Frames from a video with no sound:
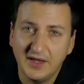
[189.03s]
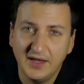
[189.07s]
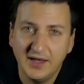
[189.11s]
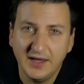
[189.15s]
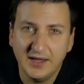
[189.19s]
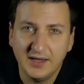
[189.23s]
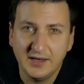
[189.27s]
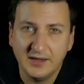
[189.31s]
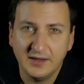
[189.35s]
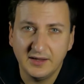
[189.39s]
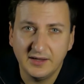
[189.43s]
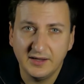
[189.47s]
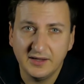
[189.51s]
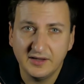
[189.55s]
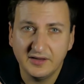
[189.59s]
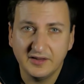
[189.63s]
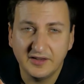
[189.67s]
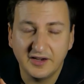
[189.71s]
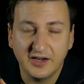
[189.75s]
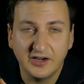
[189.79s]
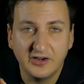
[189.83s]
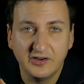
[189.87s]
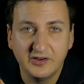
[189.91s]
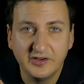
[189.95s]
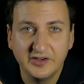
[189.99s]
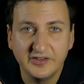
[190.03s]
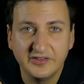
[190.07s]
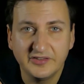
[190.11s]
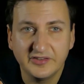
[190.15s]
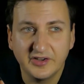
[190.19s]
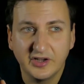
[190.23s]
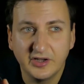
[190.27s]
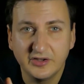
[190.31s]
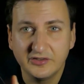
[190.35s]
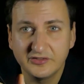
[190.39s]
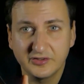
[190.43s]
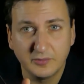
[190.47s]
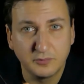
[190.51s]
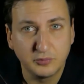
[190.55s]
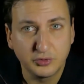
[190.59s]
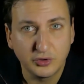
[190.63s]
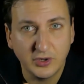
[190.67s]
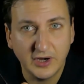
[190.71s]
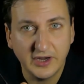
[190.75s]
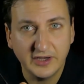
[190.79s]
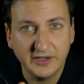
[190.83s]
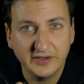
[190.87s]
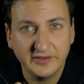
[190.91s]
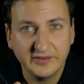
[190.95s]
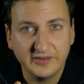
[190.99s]
And there's a
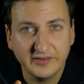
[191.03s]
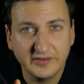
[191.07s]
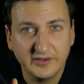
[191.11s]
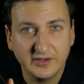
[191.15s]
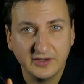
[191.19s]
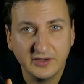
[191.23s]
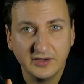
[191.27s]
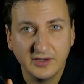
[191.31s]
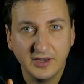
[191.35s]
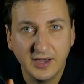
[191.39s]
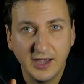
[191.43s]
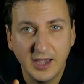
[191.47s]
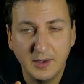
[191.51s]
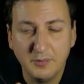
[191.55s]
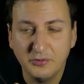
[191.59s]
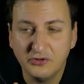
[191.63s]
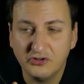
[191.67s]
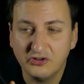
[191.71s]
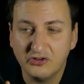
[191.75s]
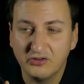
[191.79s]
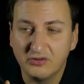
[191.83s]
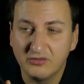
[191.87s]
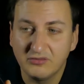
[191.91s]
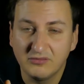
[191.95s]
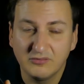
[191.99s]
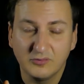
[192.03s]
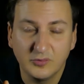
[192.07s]
surprise aperture,